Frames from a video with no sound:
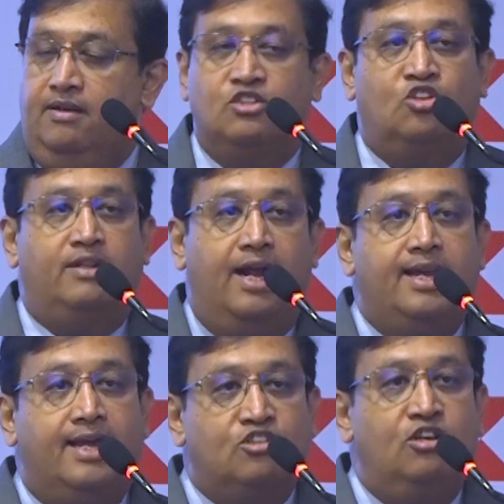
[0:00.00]
So that
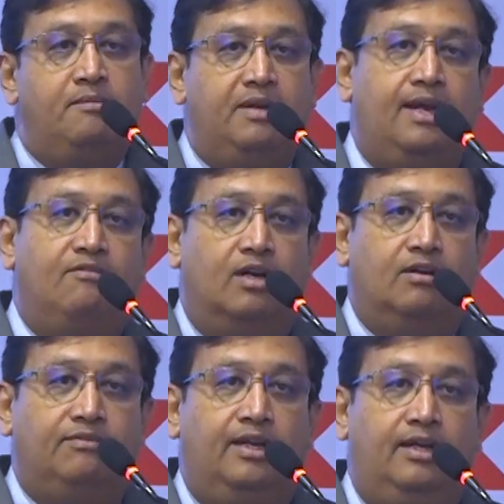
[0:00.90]
actually became one
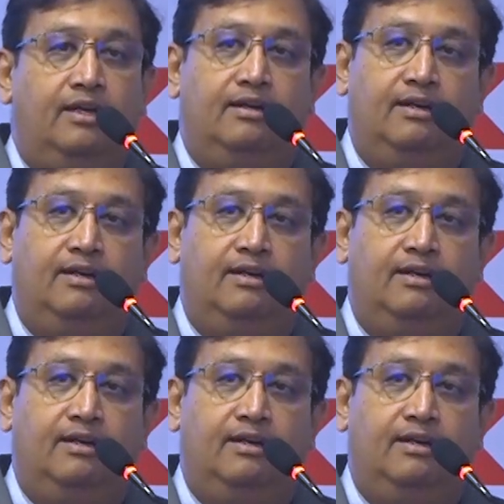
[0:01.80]
of the